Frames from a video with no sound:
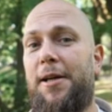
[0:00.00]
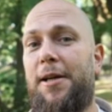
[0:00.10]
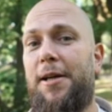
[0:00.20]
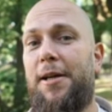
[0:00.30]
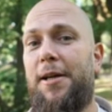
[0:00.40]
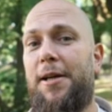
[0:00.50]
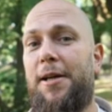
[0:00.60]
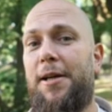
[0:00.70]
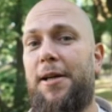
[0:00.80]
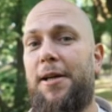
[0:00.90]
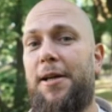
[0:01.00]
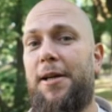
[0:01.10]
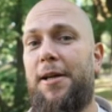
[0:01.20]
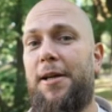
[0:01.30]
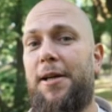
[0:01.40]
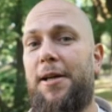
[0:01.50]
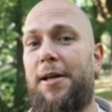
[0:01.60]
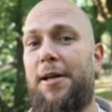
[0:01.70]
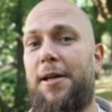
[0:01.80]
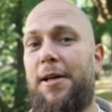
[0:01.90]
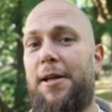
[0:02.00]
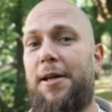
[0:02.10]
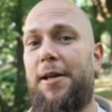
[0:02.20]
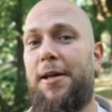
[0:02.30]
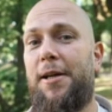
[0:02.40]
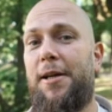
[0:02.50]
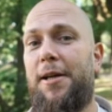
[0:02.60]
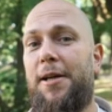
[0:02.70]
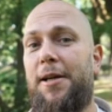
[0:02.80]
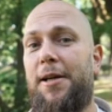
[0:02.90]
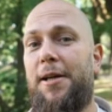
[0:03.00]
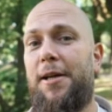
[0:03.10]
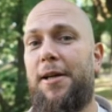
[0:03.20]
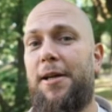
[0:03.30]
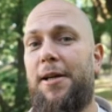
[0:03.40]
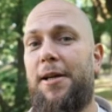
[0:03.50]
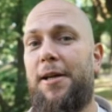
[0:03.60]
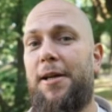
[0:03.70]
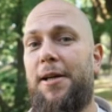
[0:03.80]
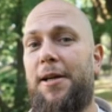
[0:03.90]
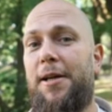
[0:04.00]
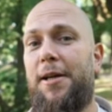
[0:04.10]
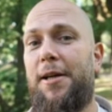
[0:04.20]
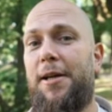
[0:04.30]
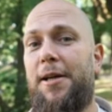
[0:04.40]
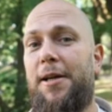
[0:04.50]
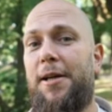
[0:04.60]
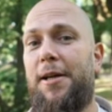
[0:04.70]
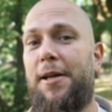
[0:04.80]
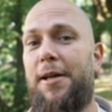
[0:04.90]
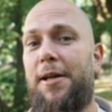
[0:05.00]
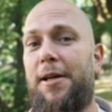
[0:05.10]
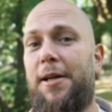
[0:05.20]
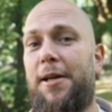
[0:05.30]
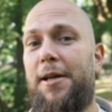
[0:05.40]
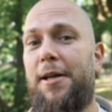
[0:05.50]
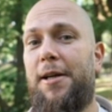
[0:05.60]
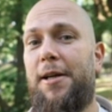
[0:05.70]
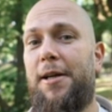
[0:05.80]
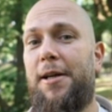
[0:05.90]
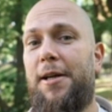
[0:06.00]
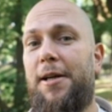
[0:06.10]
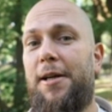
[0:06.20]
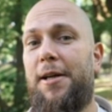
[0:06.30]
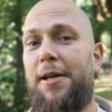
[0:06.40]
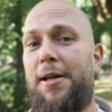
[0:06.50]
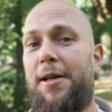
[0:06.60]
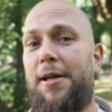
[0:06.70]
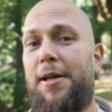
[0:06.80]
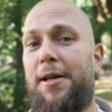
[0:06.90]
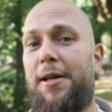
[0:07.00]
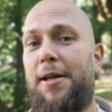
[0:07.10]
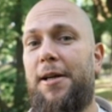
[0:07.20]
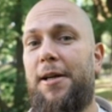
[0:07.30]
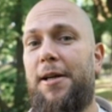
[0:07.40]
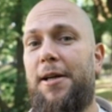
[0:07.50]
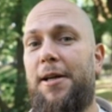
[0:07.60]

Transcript: [no speech]